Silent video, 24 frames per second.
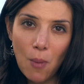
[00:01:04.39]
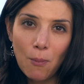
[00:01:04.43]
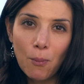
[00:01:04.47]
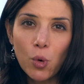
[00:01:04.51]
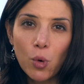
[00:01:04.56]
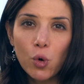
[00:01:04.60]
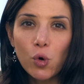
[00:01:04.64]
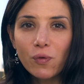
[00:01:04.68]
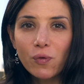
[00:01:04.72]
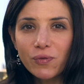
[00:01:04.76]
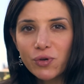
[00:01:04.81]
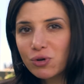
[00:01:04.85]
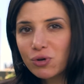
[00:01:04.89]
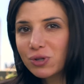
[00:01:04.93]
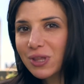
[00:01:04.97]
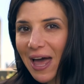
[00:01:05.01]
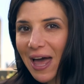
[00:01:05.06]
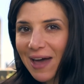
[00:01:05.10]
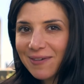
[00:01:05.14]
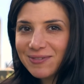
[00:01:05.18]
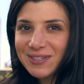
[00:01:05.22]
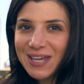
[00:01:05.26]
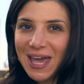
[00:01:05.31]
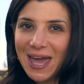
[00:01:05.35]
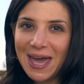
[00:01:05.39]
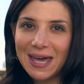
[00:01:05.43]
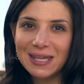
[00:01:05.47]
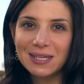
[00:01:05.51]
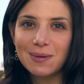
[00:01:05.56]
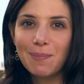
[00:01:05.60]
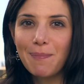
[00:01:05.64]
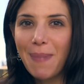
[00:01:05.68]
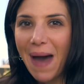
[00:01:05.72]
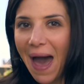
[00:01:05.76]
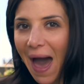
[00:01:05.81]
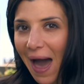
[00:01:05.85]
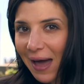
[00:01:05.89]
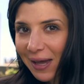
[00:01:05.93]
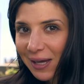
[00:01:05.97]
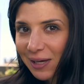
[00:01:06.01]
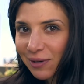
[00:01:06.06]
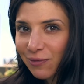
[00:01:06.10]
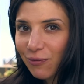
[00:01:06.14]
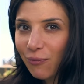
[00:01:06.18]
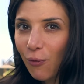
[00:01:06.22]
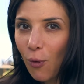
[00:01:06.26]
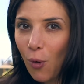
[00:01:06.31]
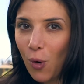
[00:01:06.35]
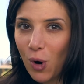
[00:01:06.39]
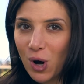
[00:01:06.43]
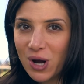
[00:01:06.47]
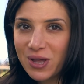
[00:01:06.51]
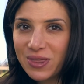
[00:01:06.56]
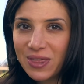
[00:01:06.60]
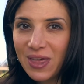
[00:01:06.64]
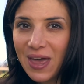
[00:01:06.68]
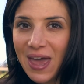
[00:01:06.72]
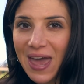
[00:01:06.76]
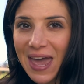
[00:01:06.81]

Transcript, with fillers: move your left hand back and forth